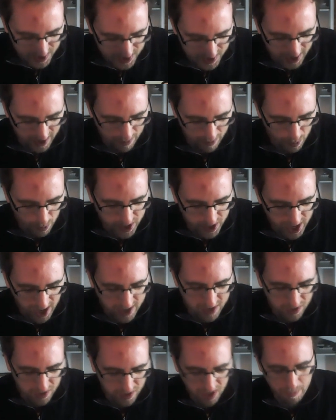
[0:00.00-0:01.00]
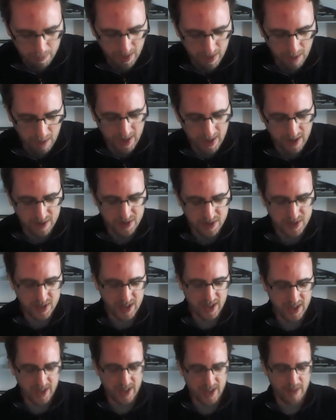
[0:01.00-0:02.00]
Um, we talked a little bit about
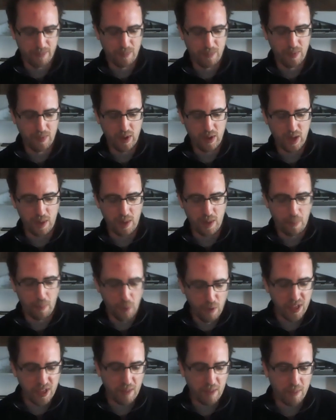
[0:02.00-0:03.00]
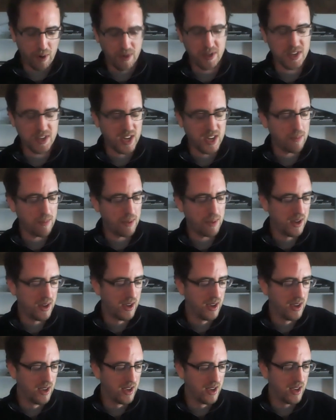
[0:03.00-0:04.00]
um, improving the prototype,
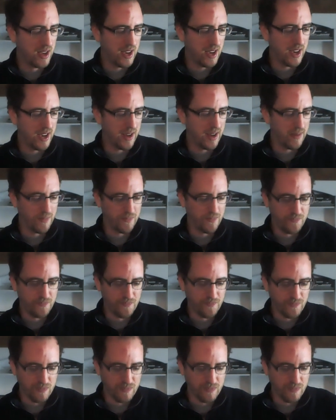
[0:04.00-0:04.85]
um,